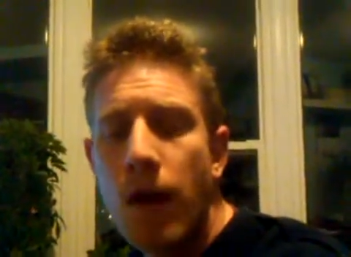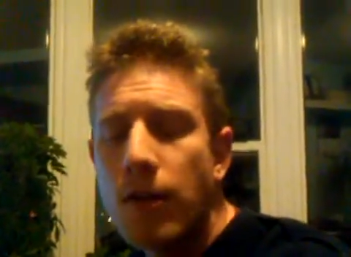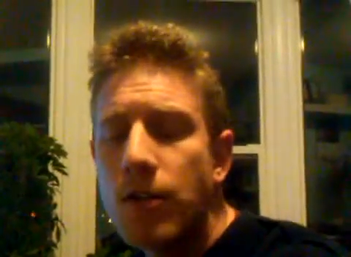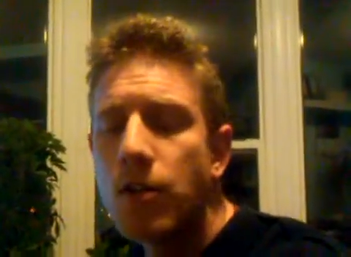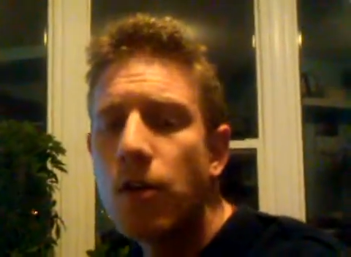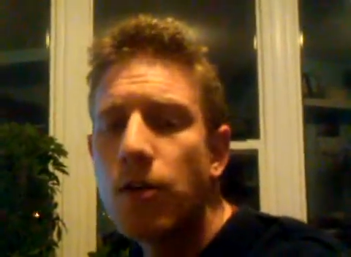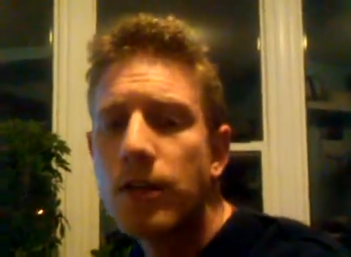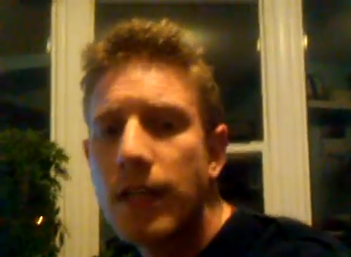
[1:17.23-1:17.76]

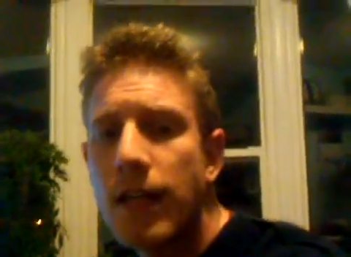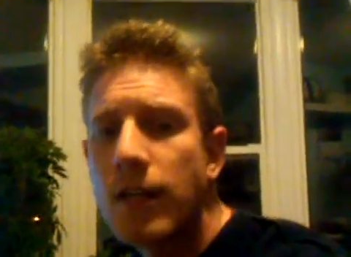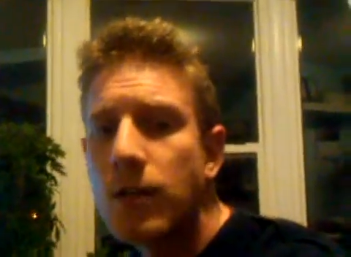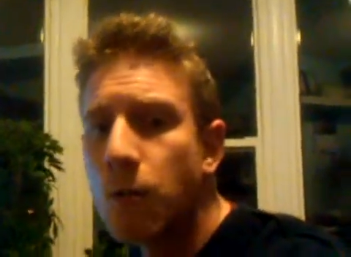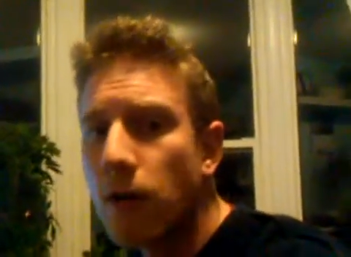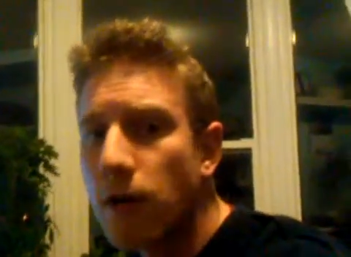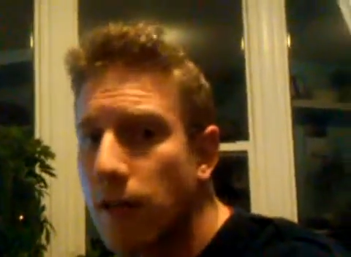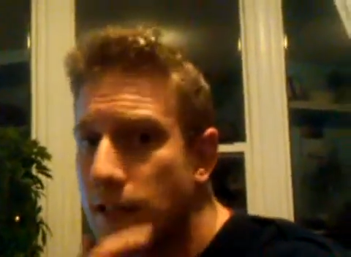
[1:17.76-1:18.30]
So
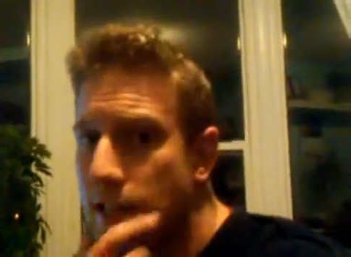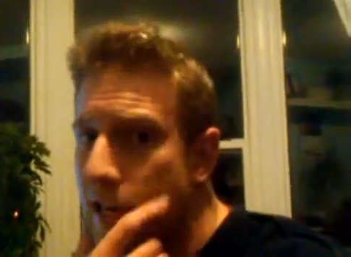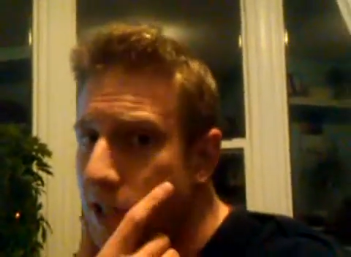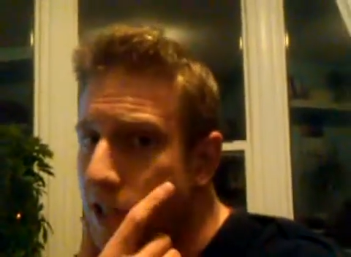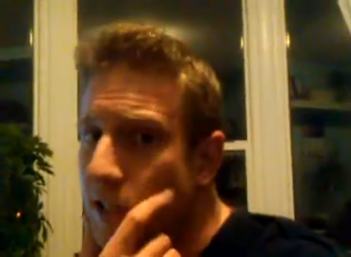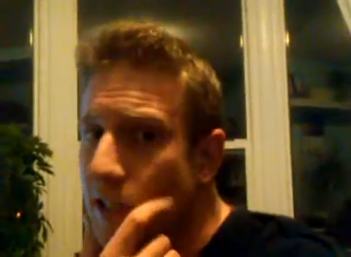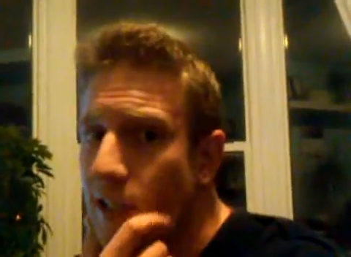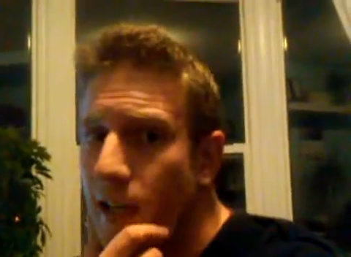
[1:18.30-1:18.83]
today's work is
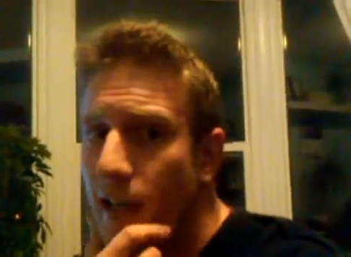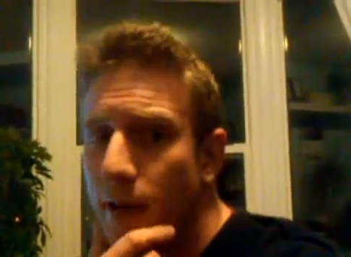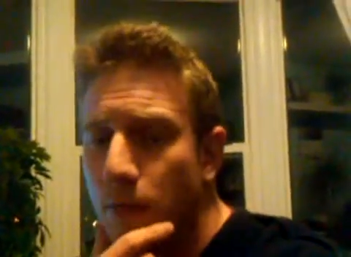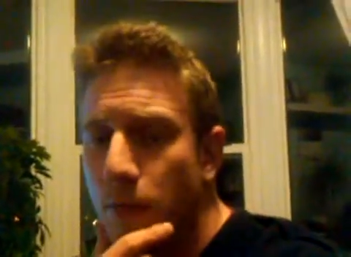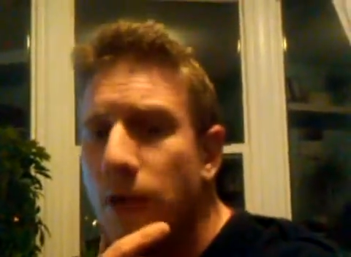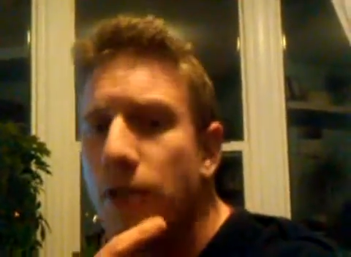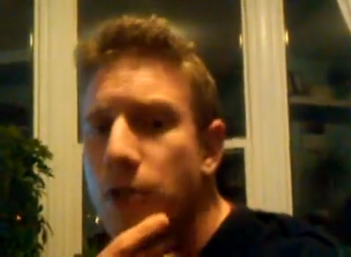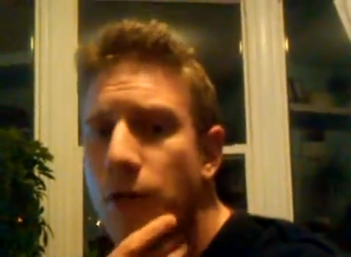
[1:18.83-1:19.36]
actually
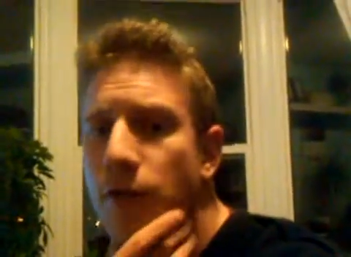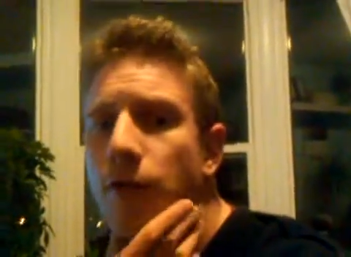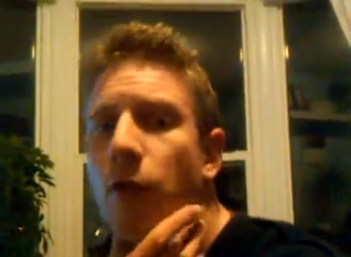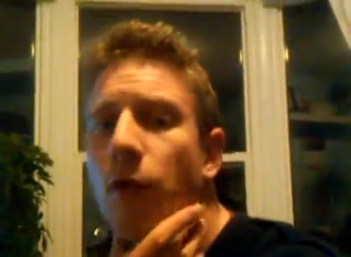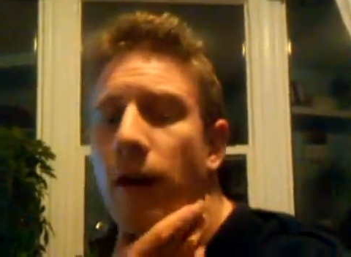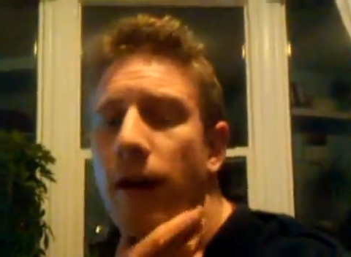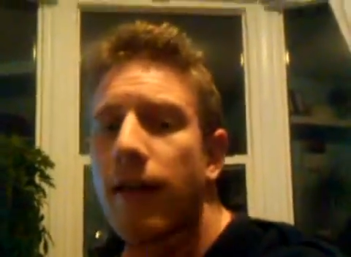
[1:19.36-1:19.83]
pretty straightforward.